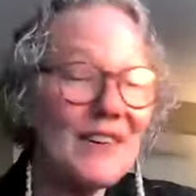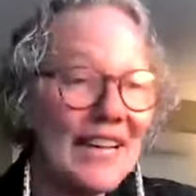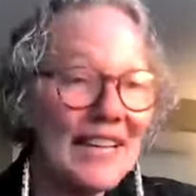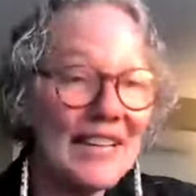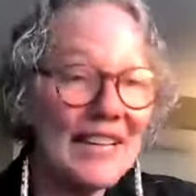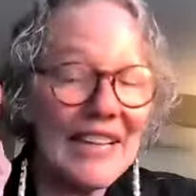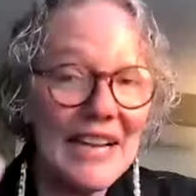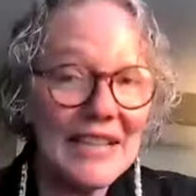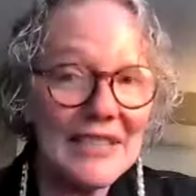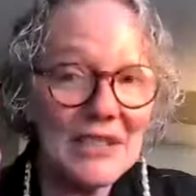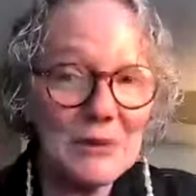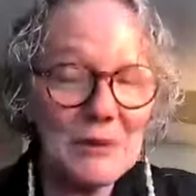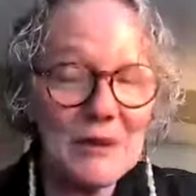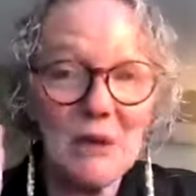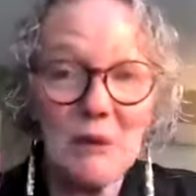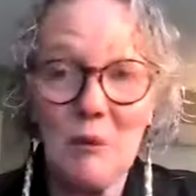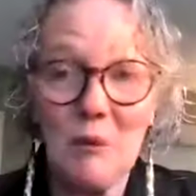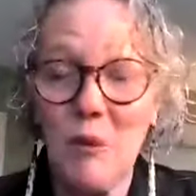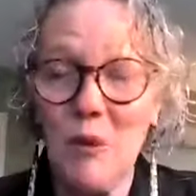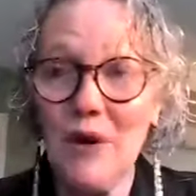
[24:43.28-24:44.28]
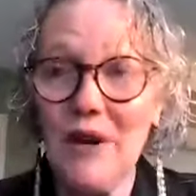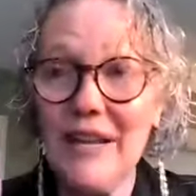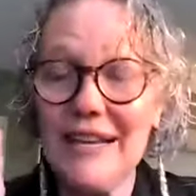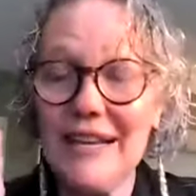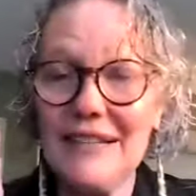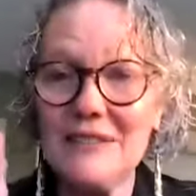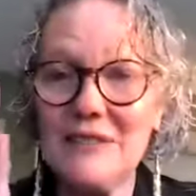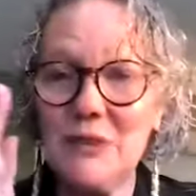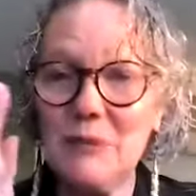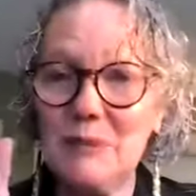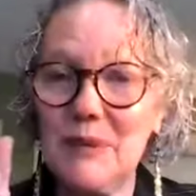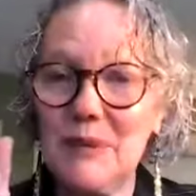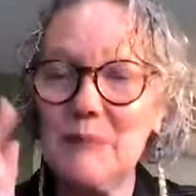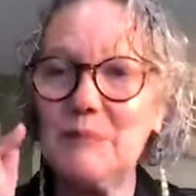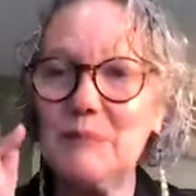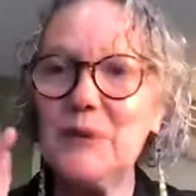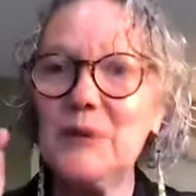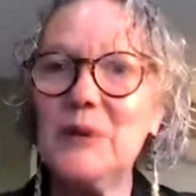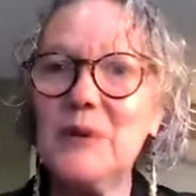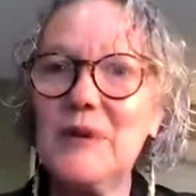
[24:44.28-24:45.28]
and I just want a warning to
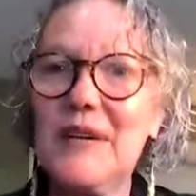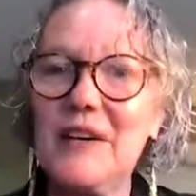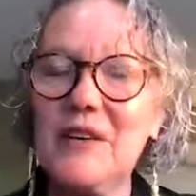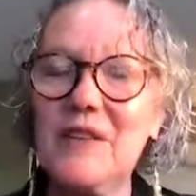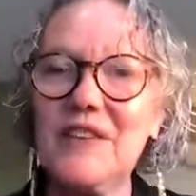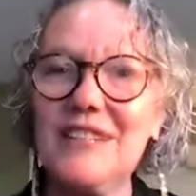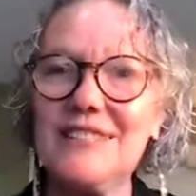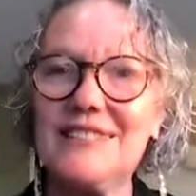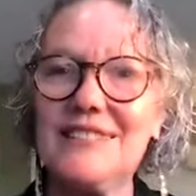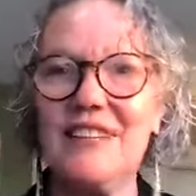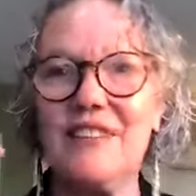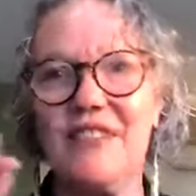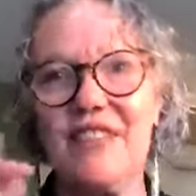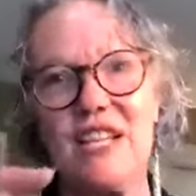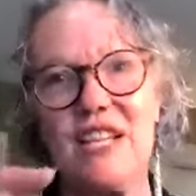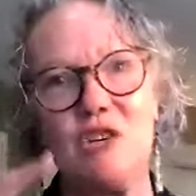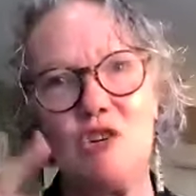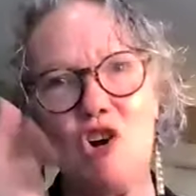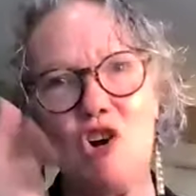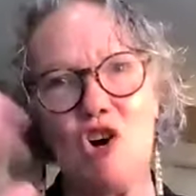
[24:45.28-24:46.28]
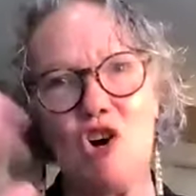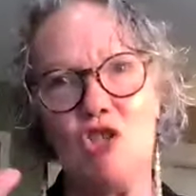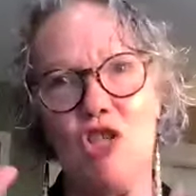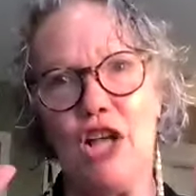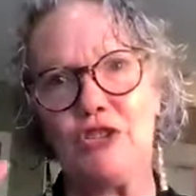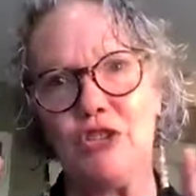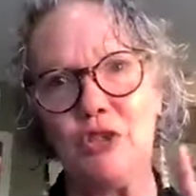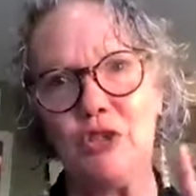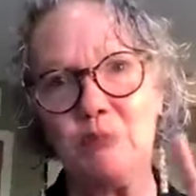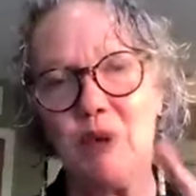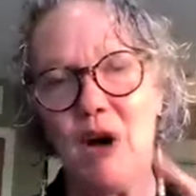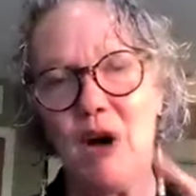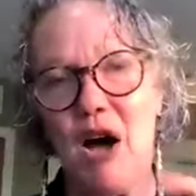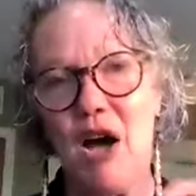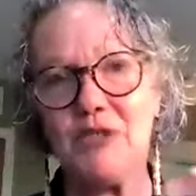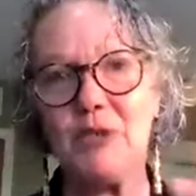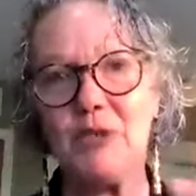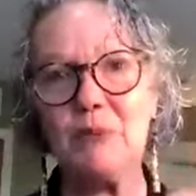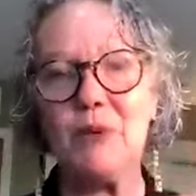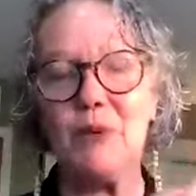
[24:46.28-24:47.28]
people who hear this and think, oh, that's
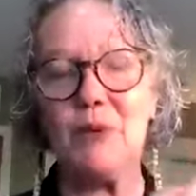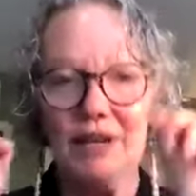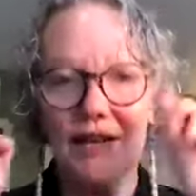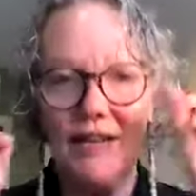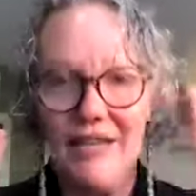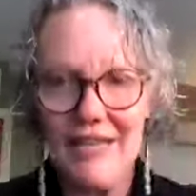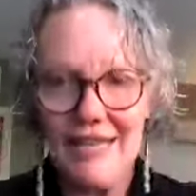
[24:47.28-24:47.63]
impossible.